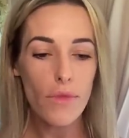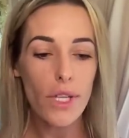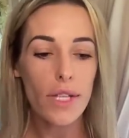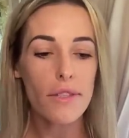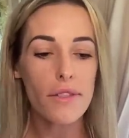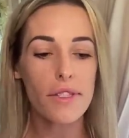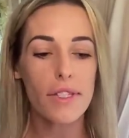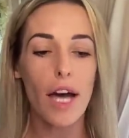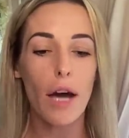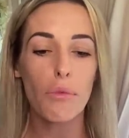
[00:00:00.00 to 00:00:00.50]

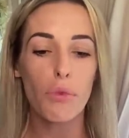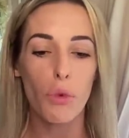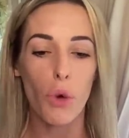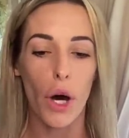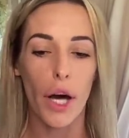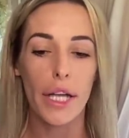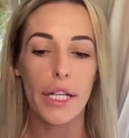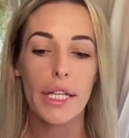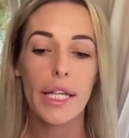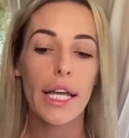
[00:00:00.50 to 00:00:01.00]
step
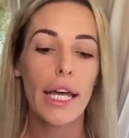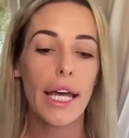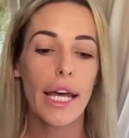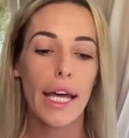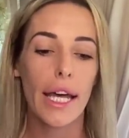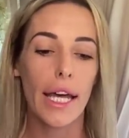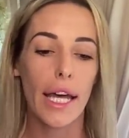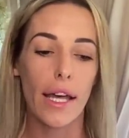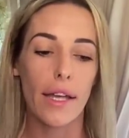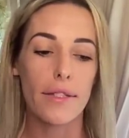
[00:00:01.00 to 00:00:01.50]
one
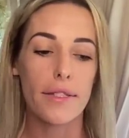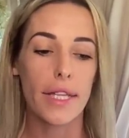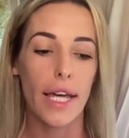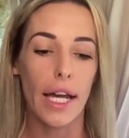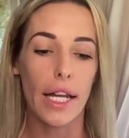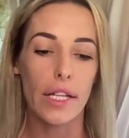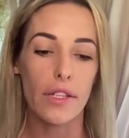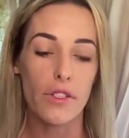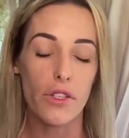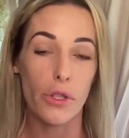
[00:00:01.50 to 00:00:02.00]
is
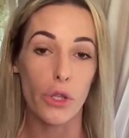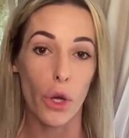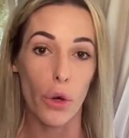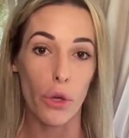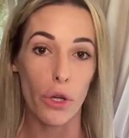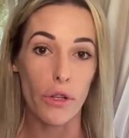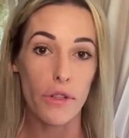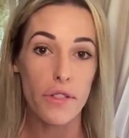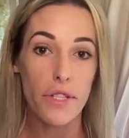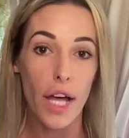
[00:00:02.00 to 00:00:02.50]
getting to know
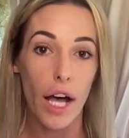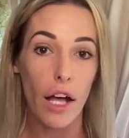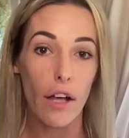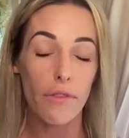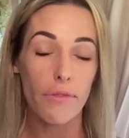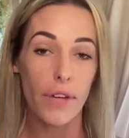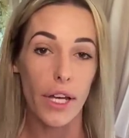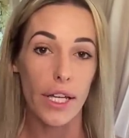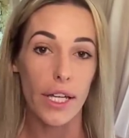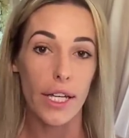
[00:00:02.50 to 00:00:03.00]

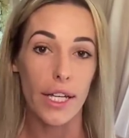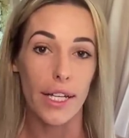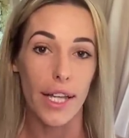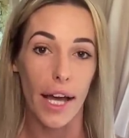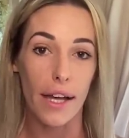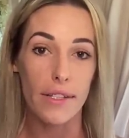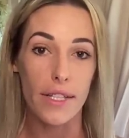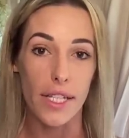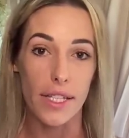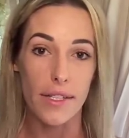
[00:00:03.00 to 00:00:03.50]
yourself and
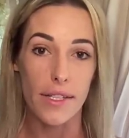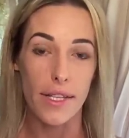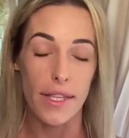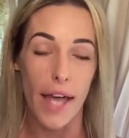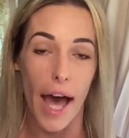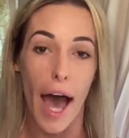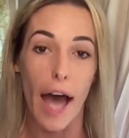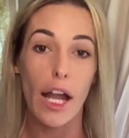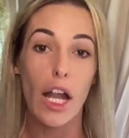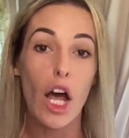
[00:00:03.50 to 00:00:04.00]
connecting to
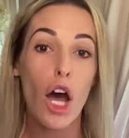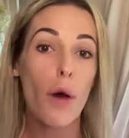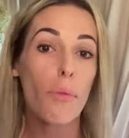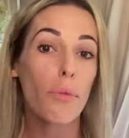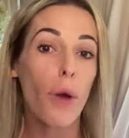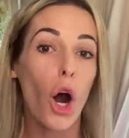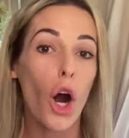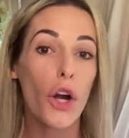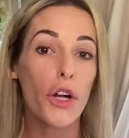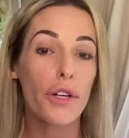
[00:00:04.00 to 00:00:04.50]
that
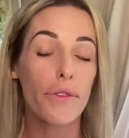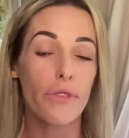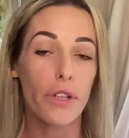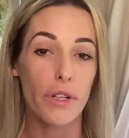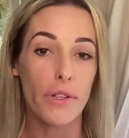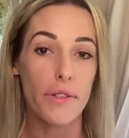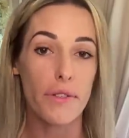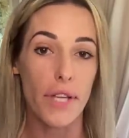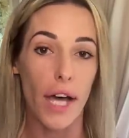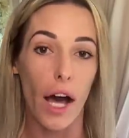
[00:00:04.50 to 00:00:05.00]
part of
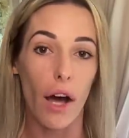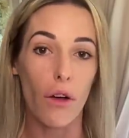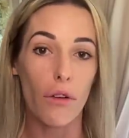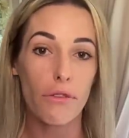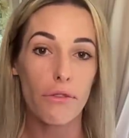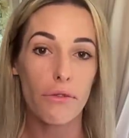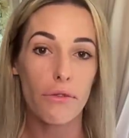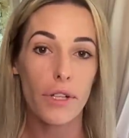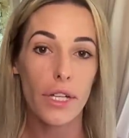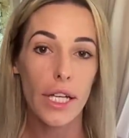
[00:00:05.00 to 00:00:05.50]

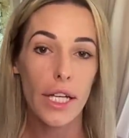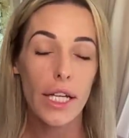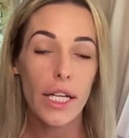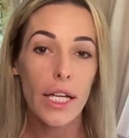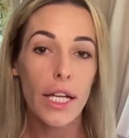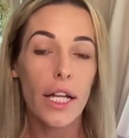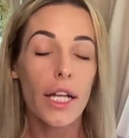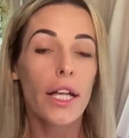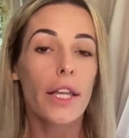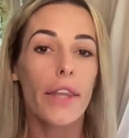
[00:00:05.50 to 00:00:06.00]
yourself,
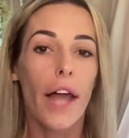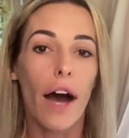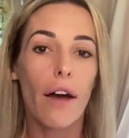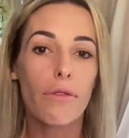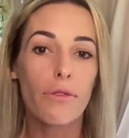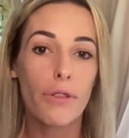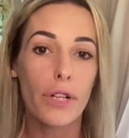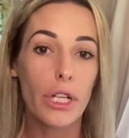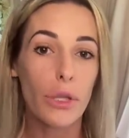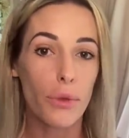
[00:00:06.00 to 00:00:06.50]
that
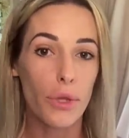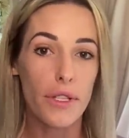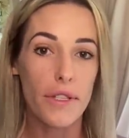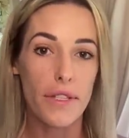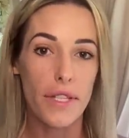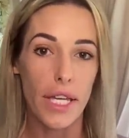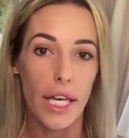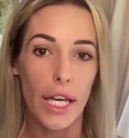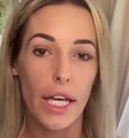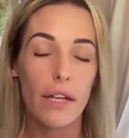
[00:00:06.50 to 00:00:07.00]

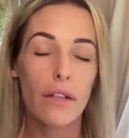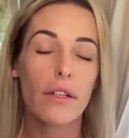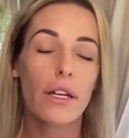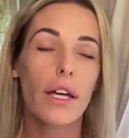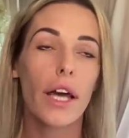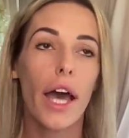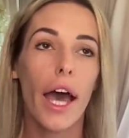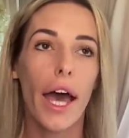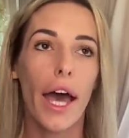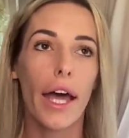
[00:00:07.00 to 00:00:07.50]
frequency.
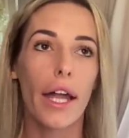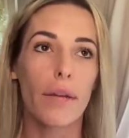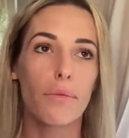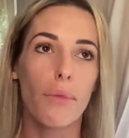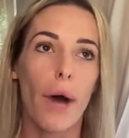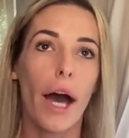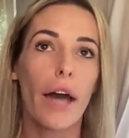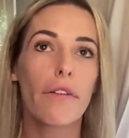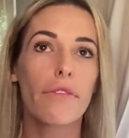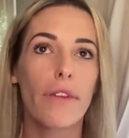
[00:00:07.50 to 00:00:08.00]
And
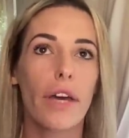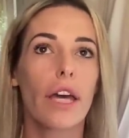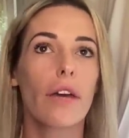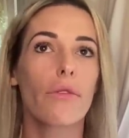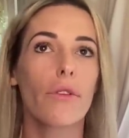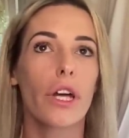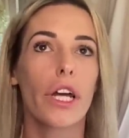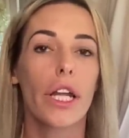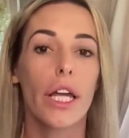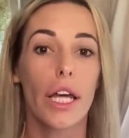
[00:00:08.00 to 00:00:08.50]
my
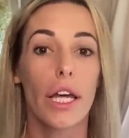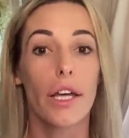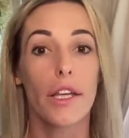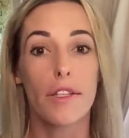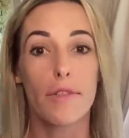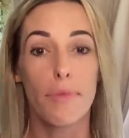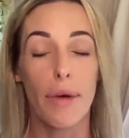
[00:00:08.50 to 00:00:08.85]
favorite is